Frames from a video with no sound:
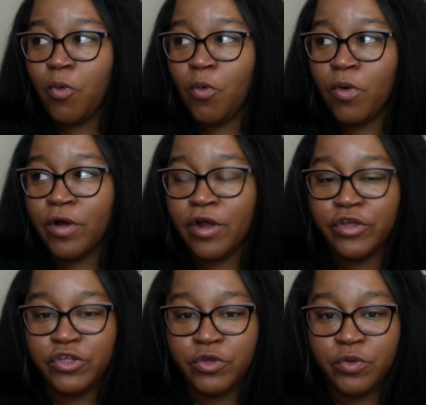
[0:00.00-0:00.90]
or
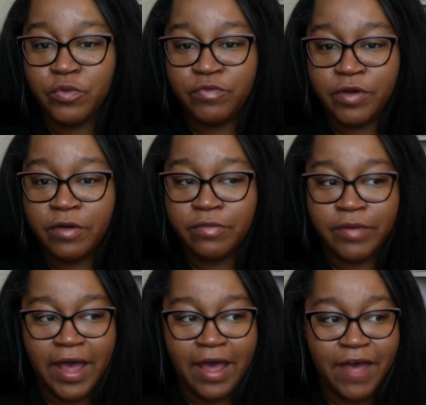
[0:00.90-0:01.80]
you
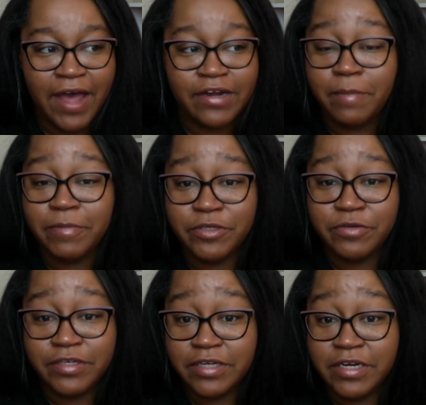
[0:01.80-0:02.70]
have had an
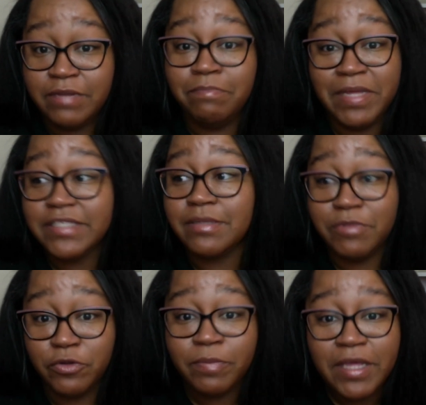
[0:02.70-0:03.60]
opportunity to meet
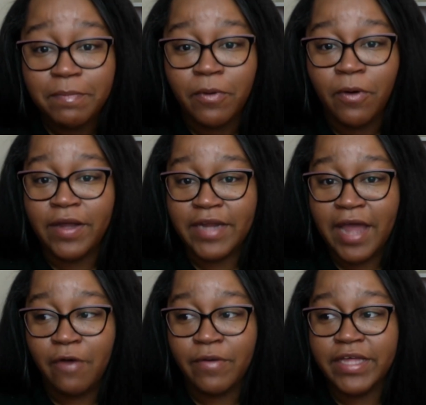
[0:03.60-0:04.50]
some new people, and
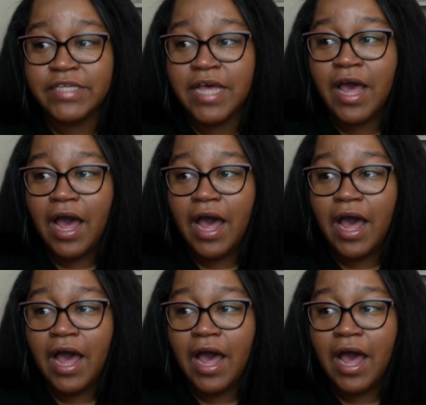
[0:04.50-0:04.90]
now it's